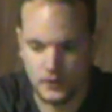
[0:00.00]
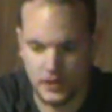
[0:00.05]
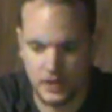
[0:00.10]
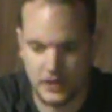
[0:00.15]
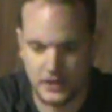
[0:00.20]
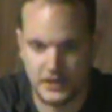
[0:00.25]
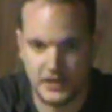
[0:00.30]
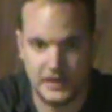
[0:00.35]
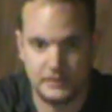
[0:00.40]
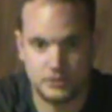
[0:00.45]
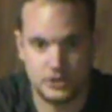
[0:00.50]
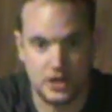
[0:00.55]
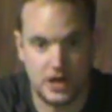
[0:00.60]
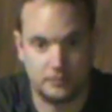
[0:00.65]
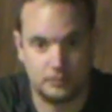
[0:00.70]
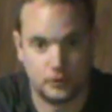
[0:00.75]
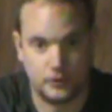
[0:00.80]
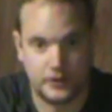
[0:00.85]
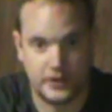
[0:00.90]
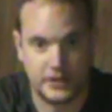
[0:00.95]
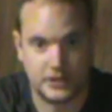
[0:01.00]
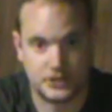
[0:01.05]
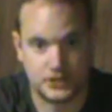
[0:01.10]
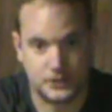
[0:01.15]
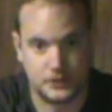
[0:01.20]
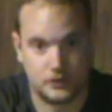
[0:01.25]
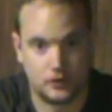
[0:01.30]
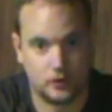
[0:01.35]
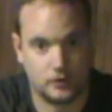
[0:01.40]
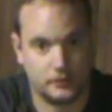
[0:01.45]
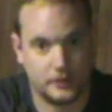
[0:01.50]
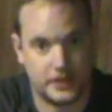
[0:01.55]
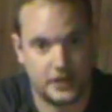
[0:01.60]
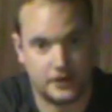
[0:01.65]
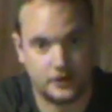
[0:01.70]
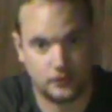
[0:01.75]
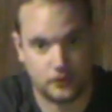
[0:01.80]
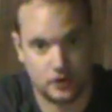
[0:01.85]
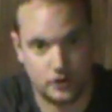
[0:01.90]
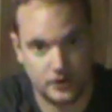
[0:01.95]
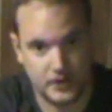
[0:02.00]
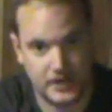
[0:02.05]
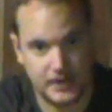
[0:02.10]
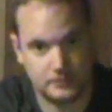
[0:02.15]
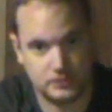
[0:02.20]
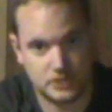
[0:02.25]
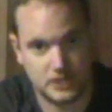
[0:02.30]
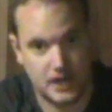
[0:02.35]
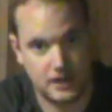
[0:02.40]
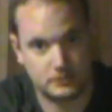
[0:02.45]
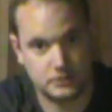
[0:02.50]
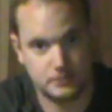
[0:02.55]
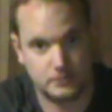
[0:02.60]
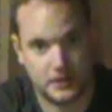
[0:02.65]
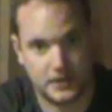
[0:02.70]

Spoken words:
GameStop location. Normally I don't go to GameStops,